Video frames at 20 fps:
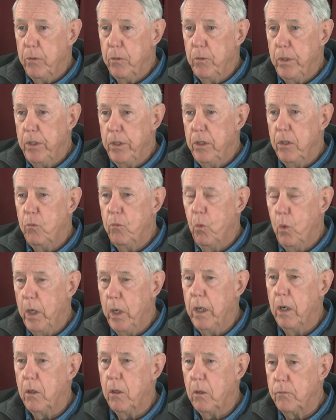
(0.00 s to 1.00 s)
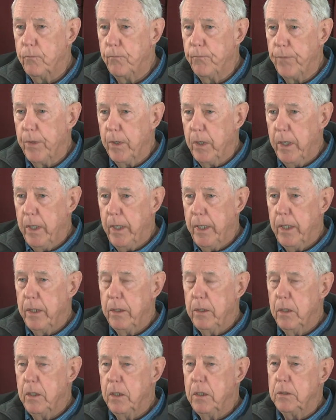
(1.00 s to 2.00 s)
We did well,
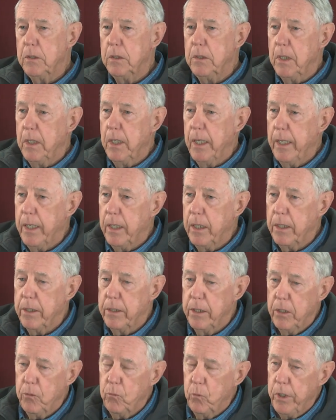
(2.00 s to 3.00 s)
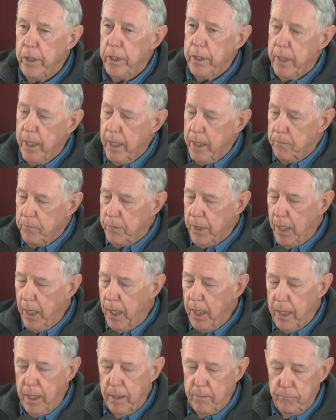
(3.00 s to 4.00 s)
and then when it came
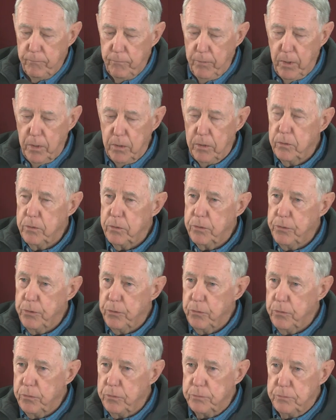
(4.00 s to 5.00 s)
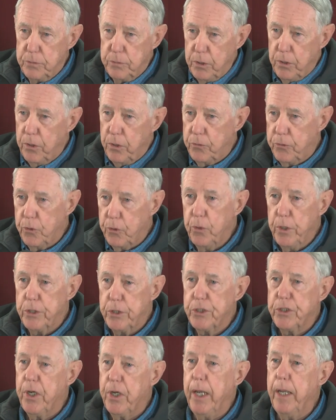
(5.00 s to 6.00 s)
time to
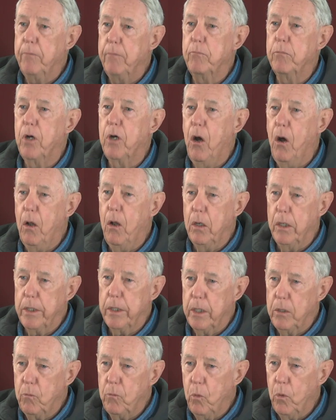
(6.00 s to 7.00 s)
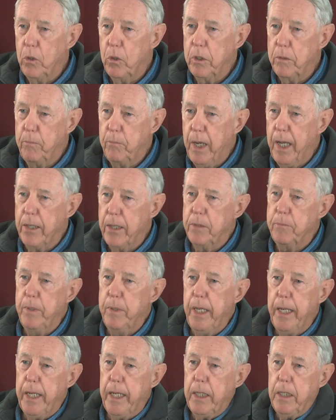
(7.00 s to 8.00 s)
Truist came calling and wanted to buy the
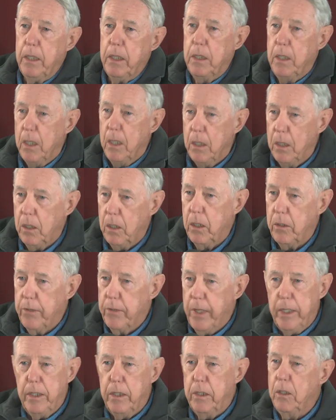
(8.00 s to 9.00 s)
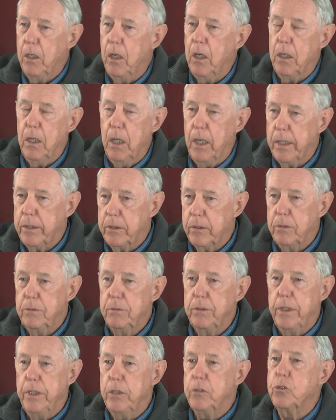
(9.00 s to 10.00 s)
bank, they did not like
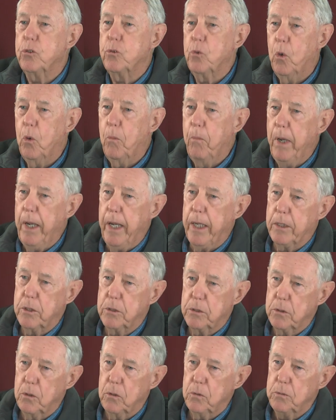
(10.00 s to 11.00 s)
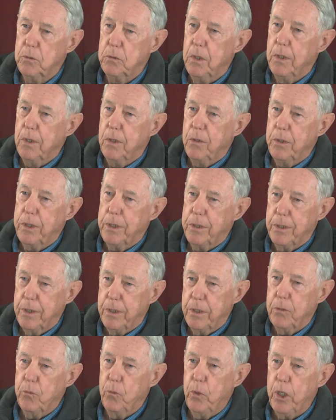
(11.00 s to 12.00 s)
in-store banks, so
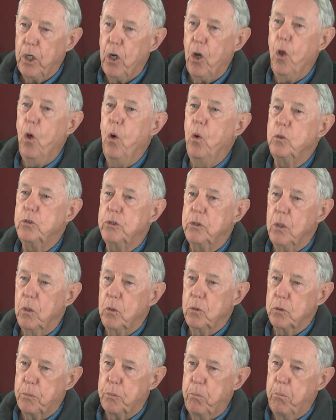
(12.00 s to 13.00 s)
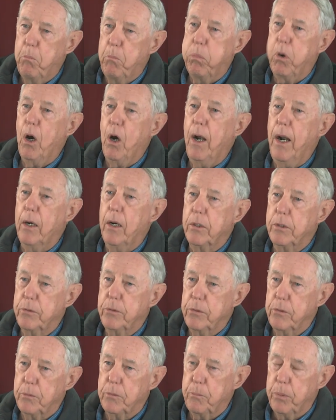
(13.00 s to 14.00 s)
we closed those prior
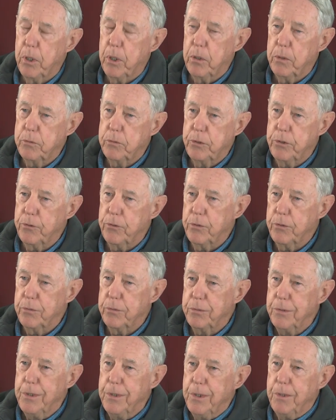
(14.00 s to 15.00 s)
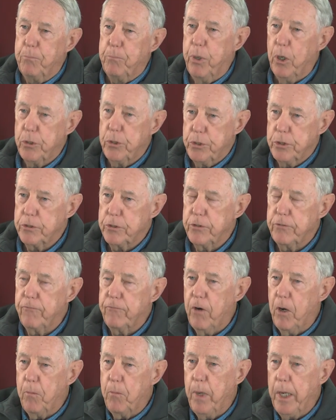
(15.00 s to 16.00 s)
to the purchase
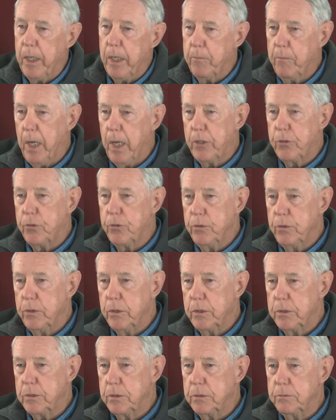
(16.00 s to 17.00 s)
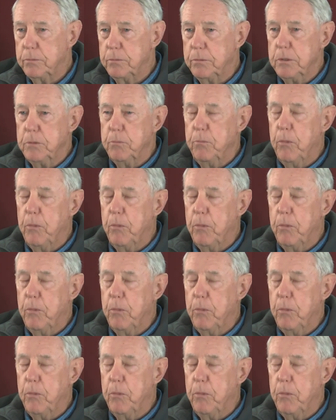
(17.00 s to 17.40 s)
of our bank by Truist